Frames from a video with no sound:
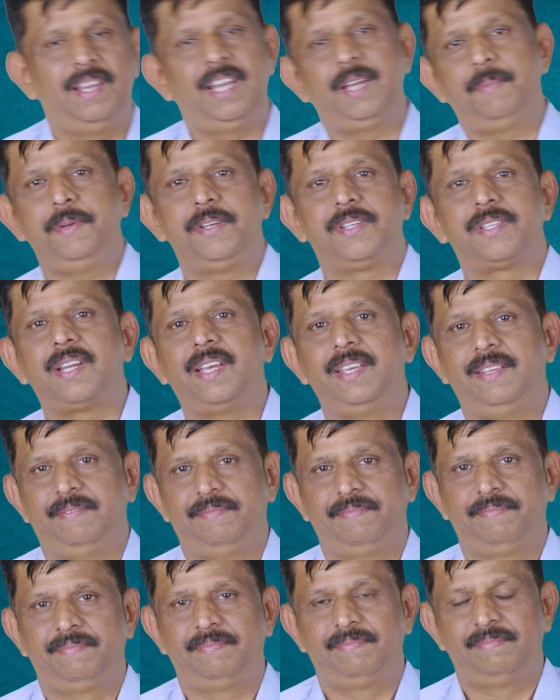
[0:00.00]
Let me try."
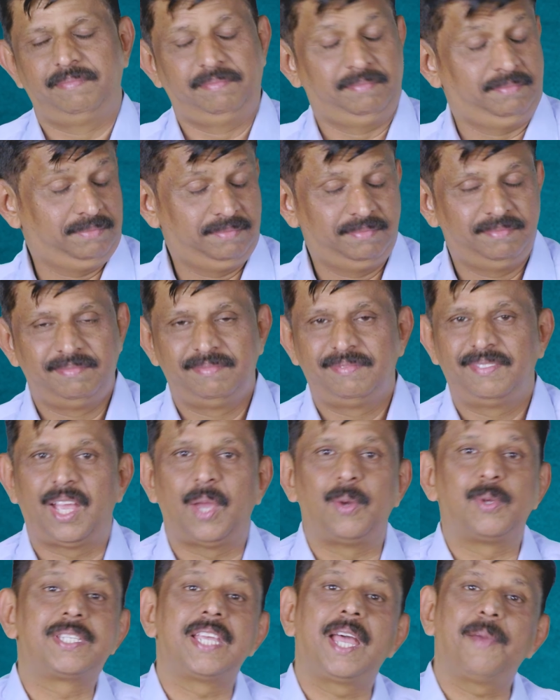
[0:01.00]

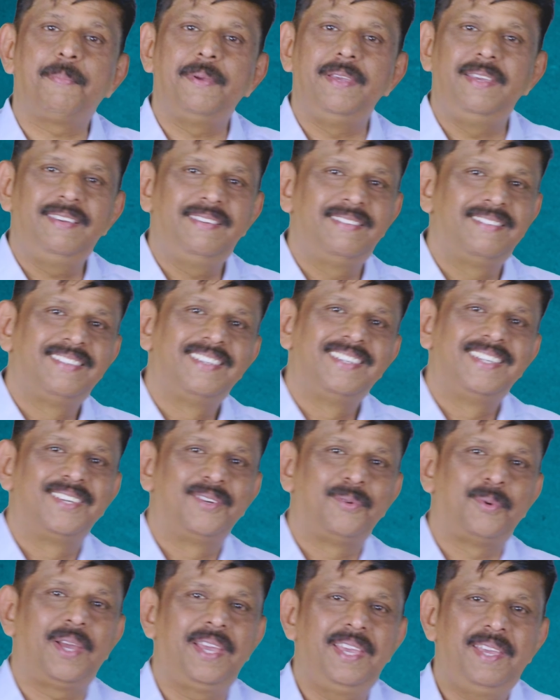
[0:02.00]
I was happy.
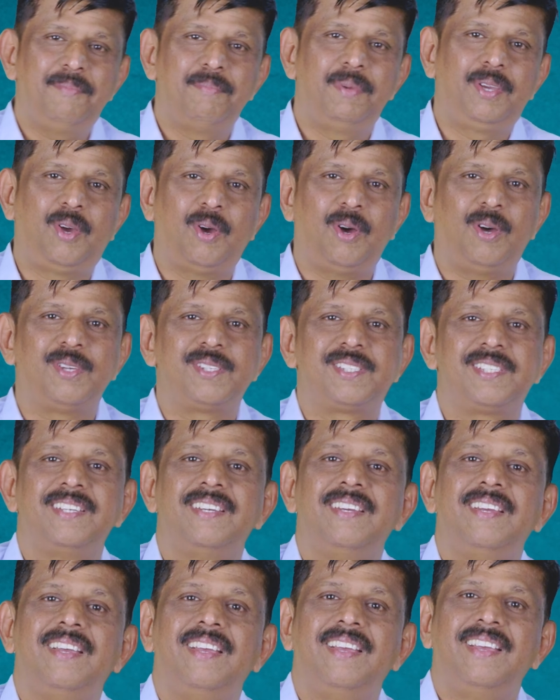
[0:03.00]
Why? Because
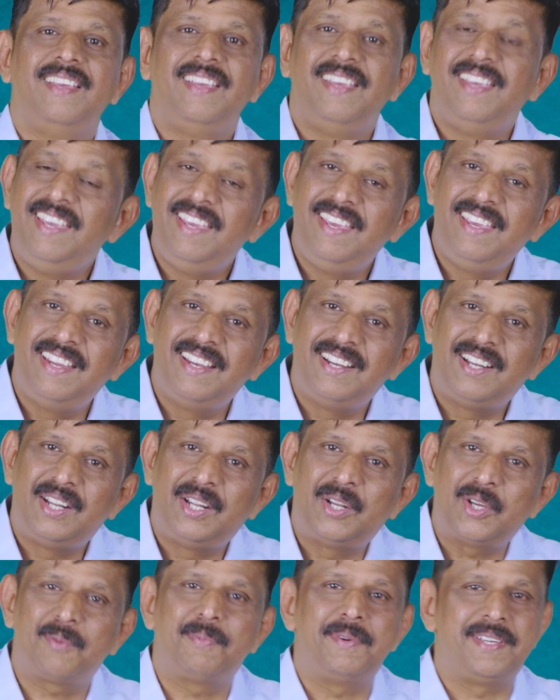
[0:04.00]
he
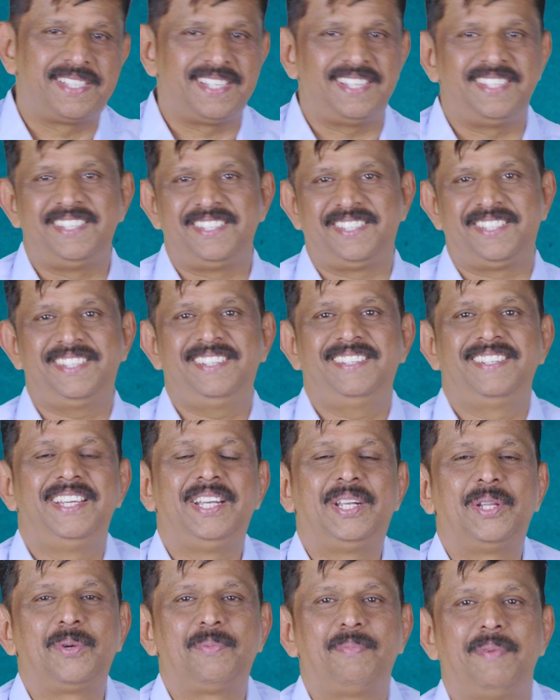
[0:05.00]
took my suggestion, he
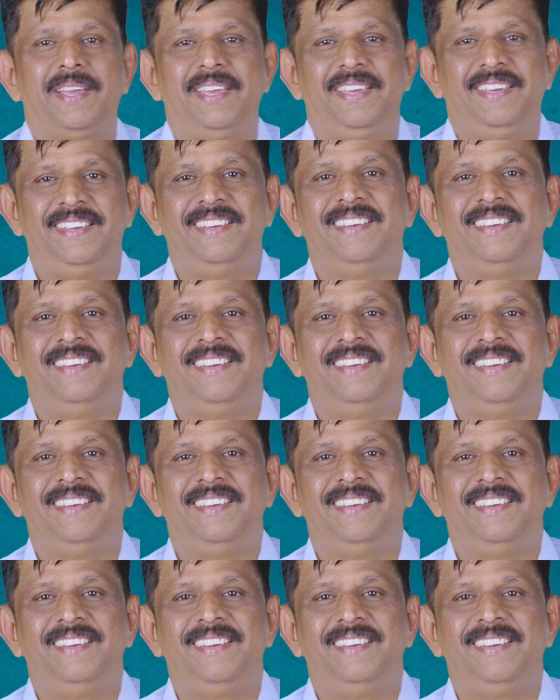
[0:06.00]
took my